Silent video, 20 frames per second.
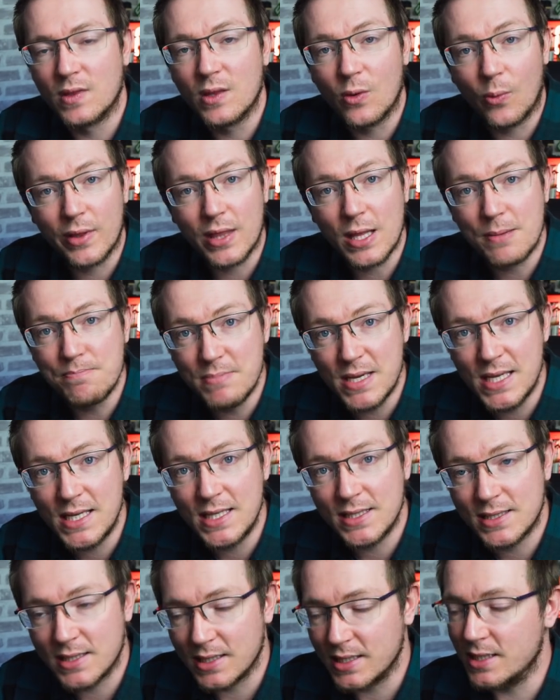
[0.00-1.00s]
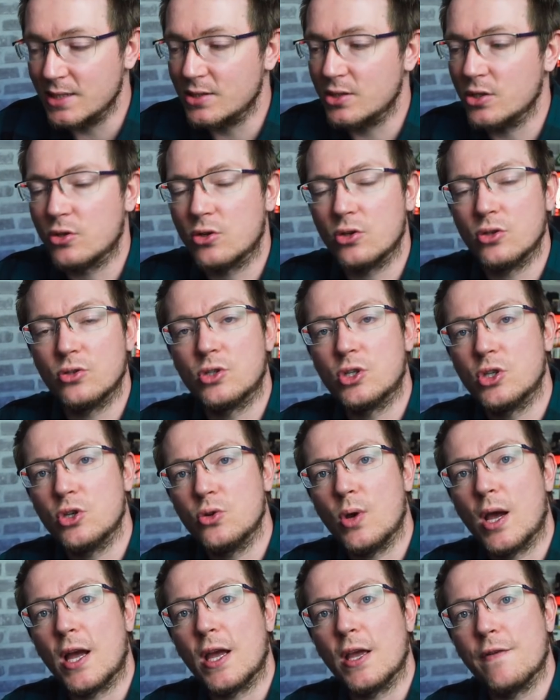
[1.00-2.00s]
Now what that means is you can
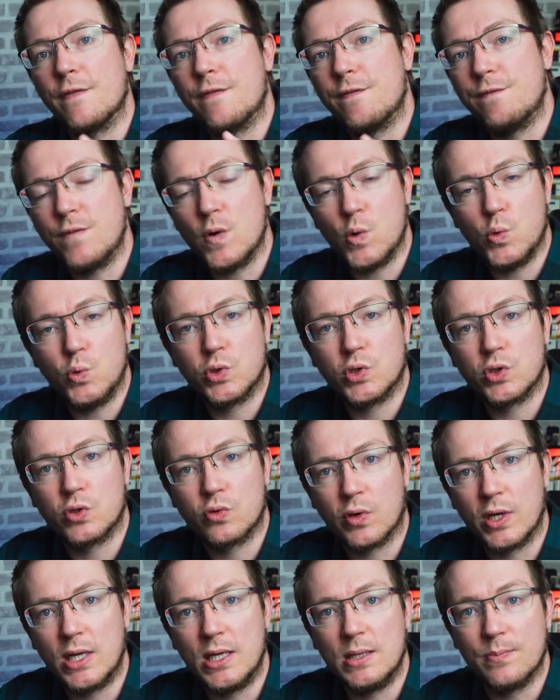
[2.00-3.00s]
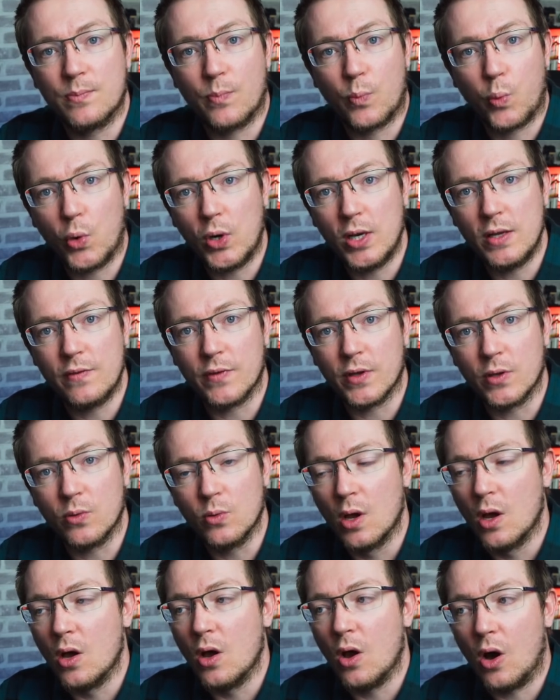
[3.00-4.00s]
do a full screen
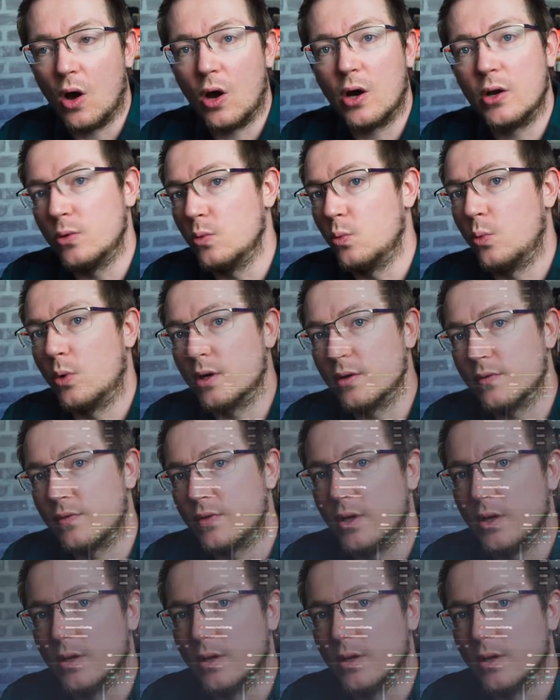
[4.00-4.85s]
preview on one of